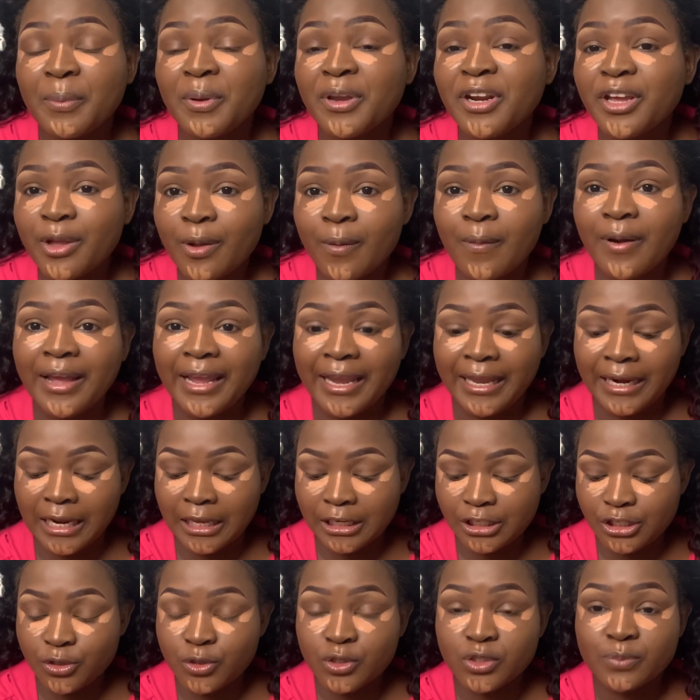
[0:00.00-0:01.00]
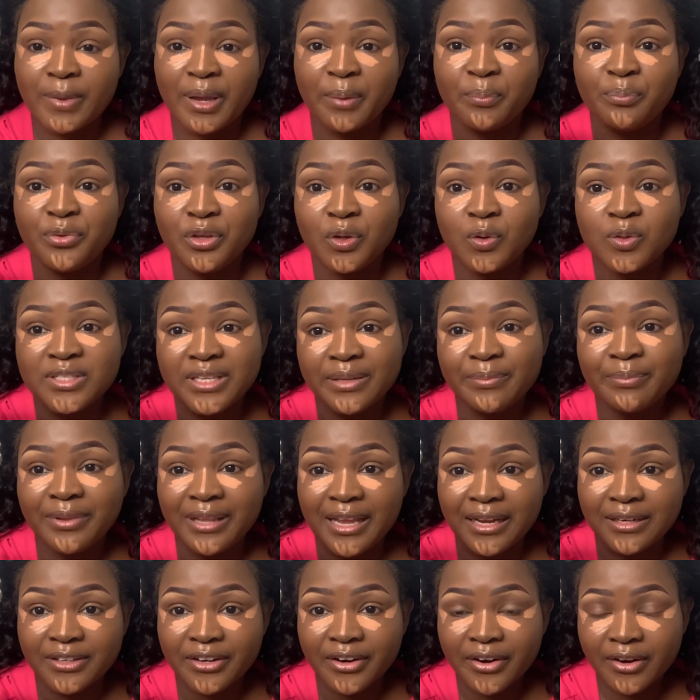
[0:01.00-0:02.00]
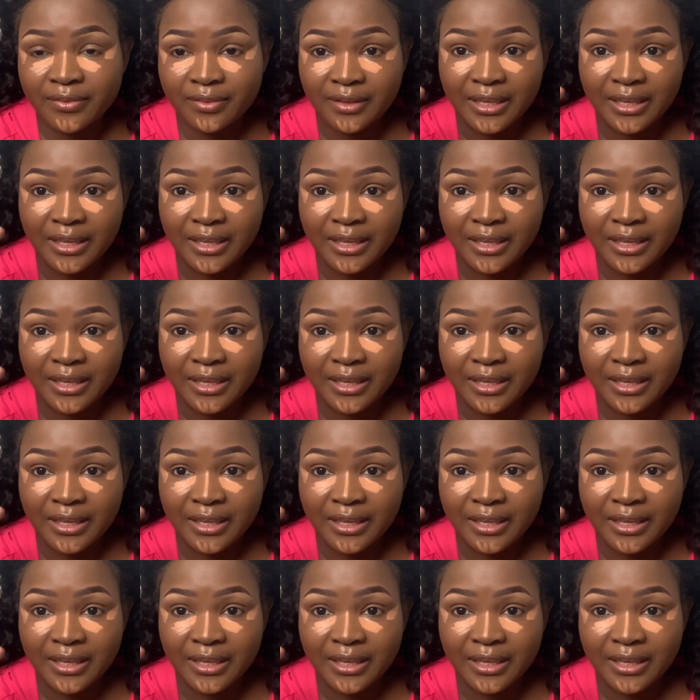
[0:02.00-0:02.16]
gonna go ahead and use my beauty blender.